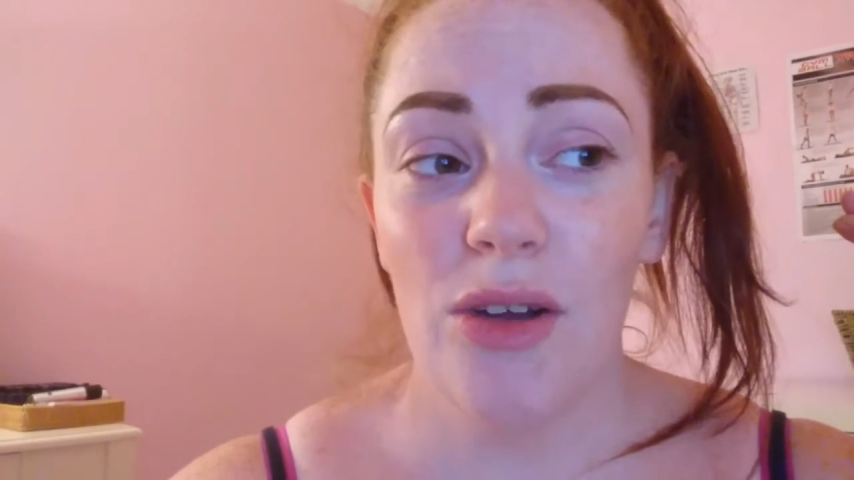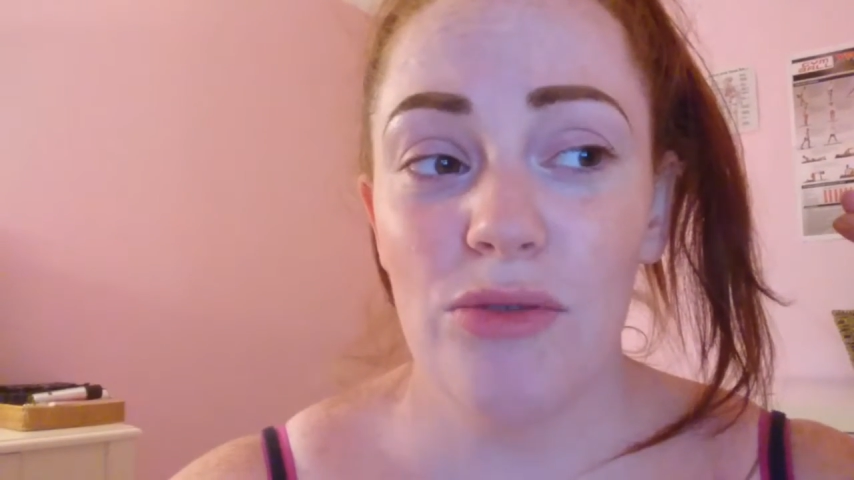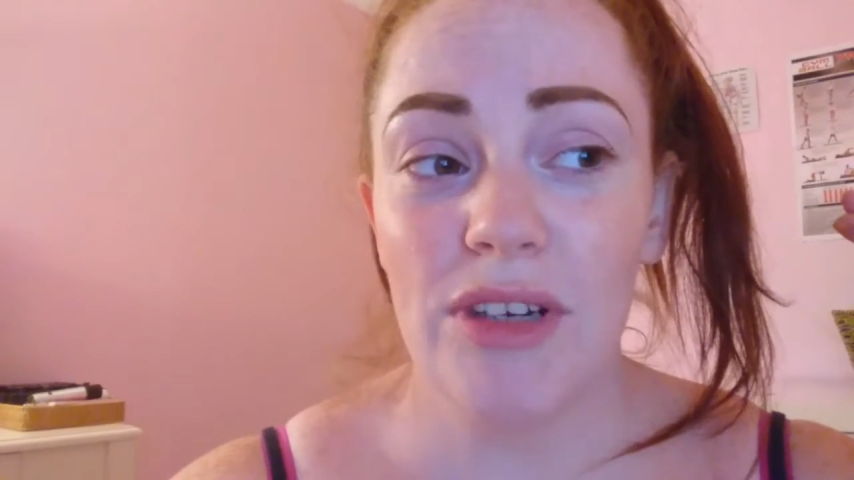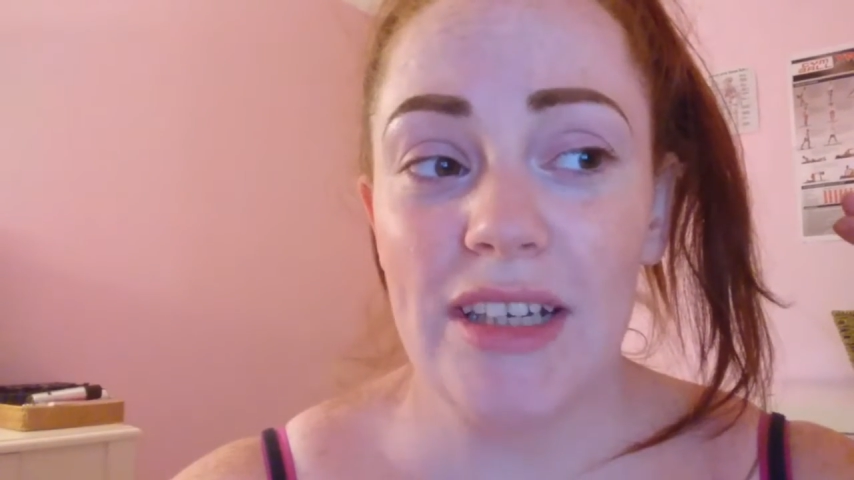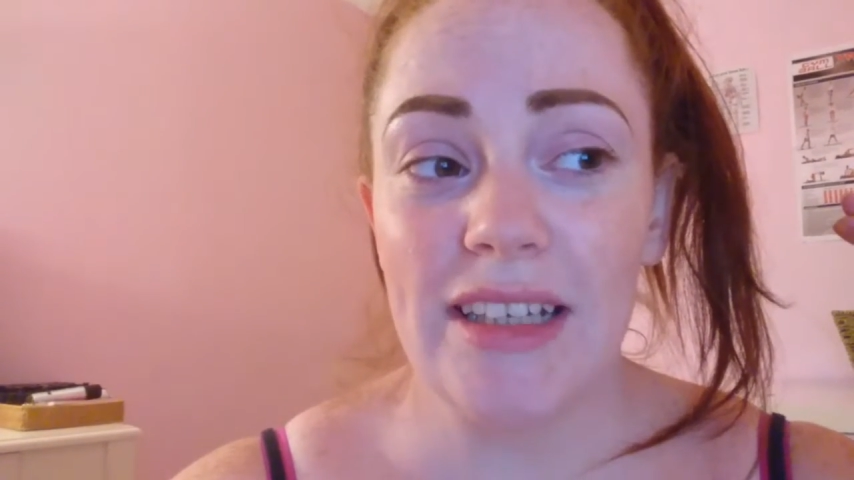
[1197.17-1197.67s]

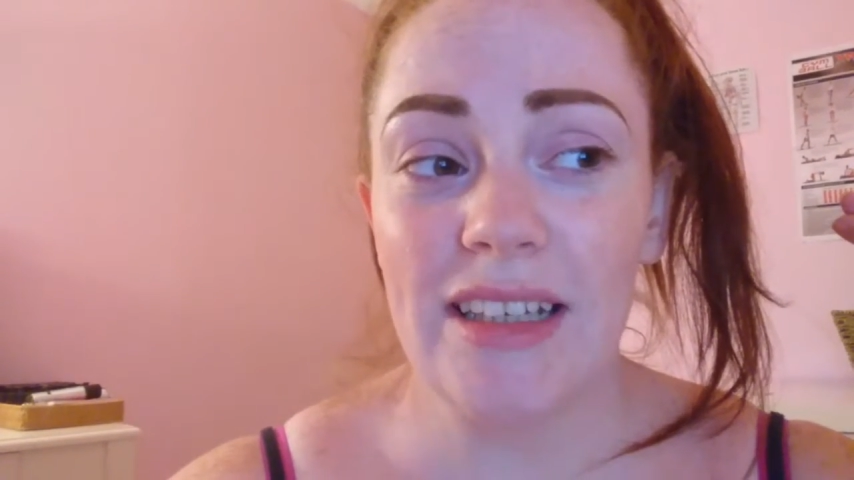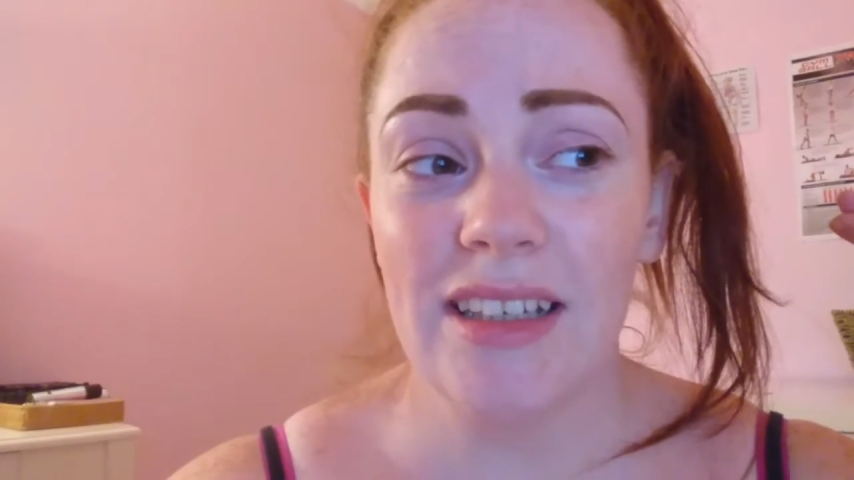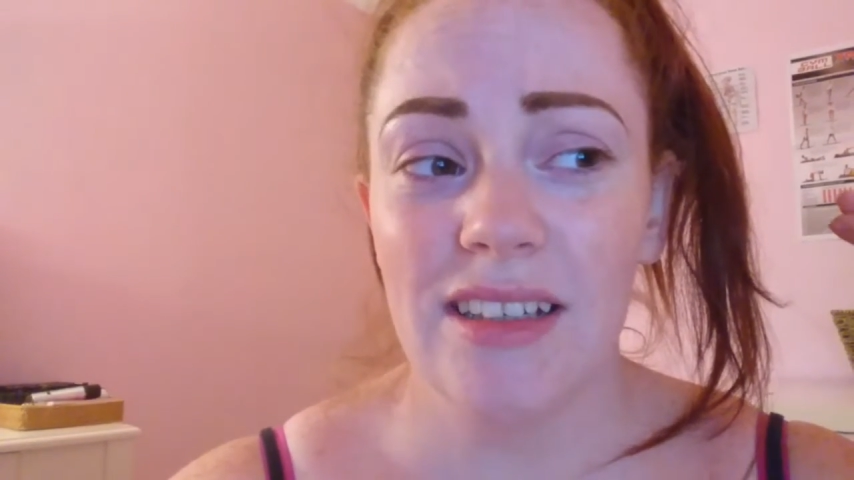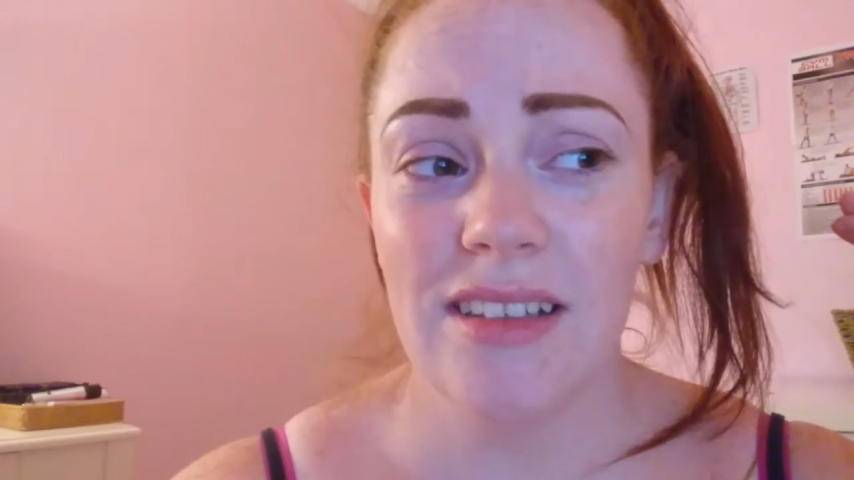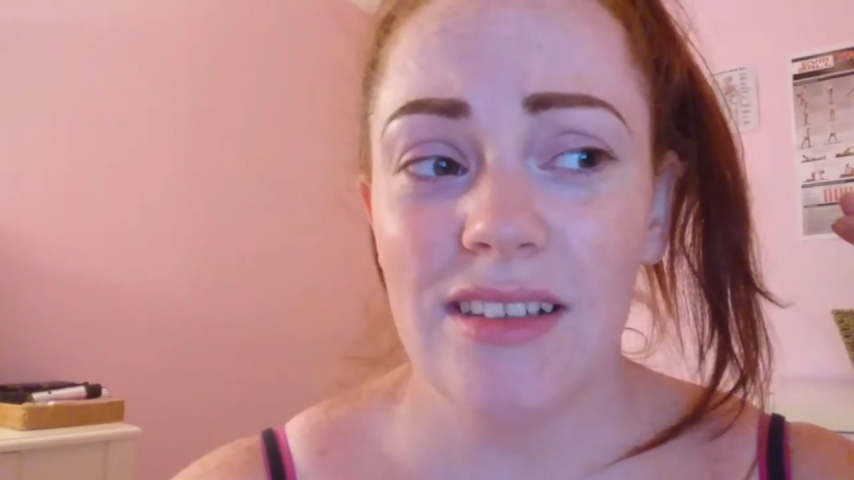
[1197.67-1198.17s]
a really